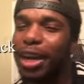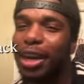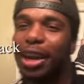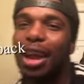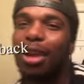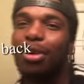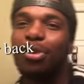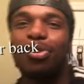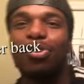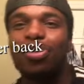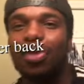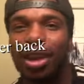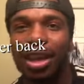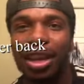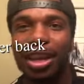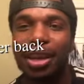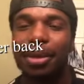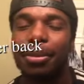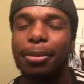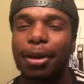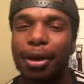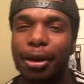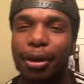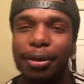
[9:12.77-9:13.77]
I feel it,
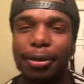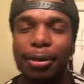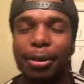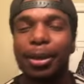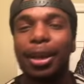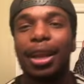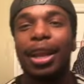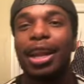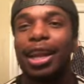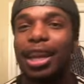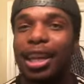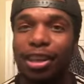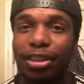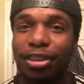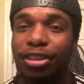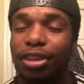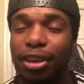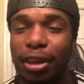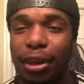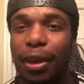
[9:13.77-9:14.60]
bro. Legit.